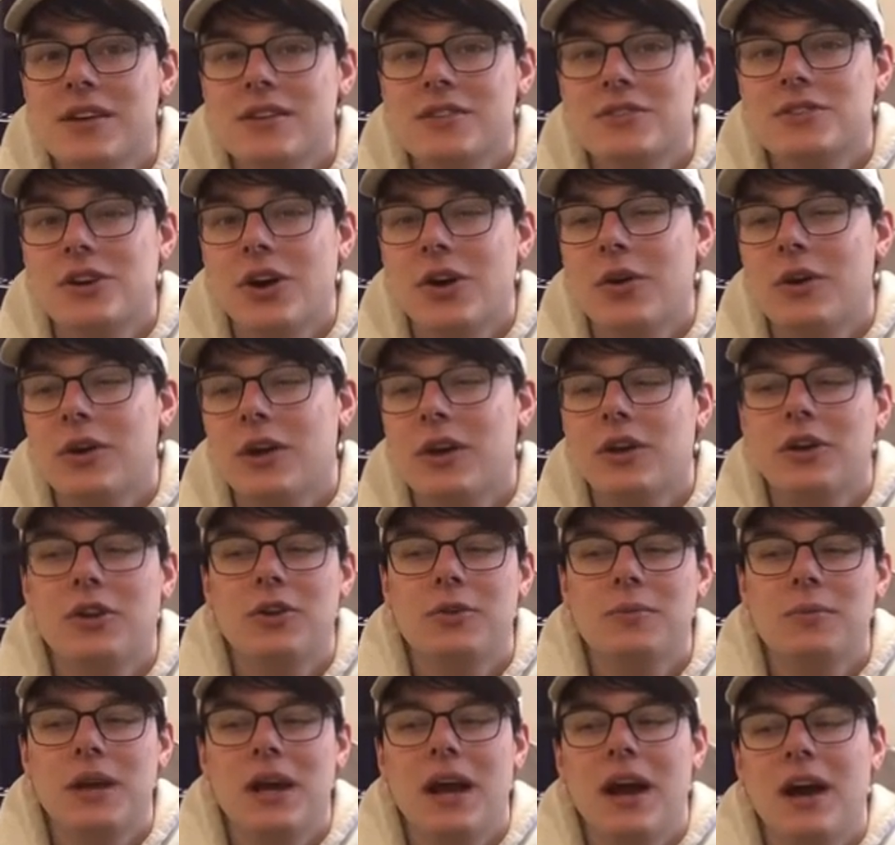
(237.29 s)
So it
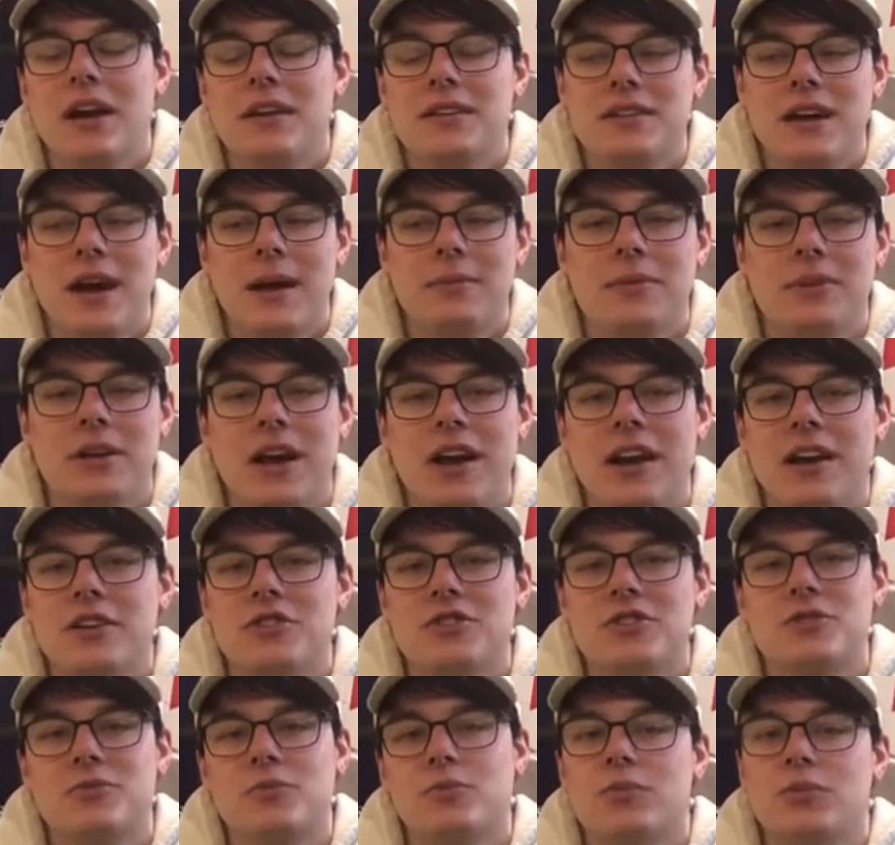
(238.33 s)
could be high time to kind of
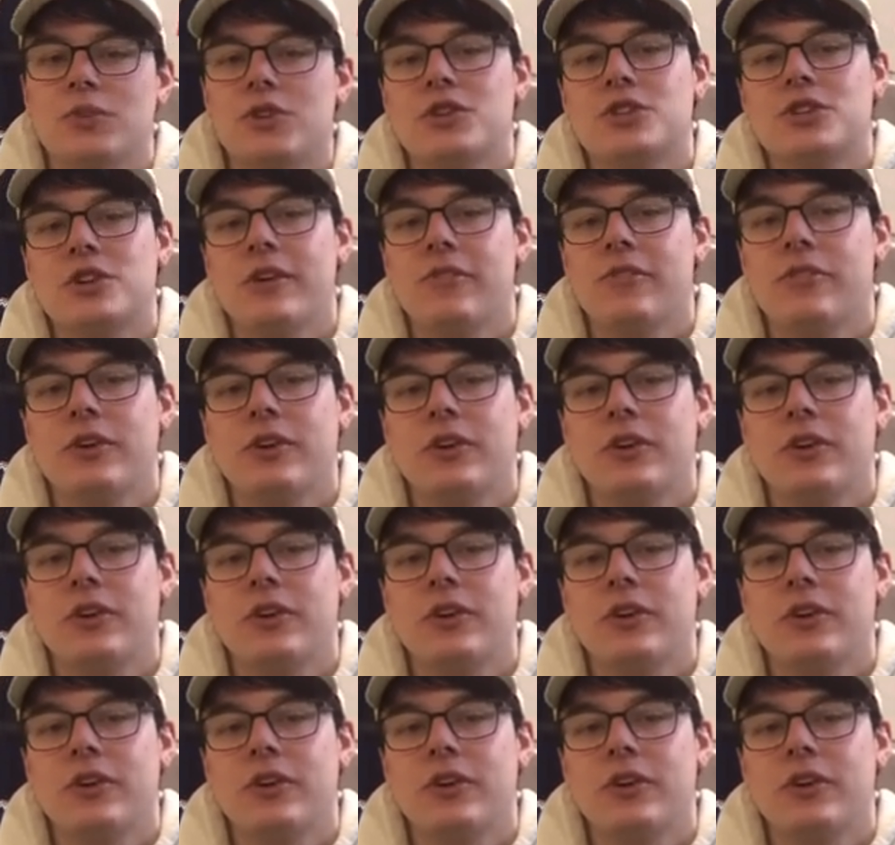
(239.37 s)
just reshuffle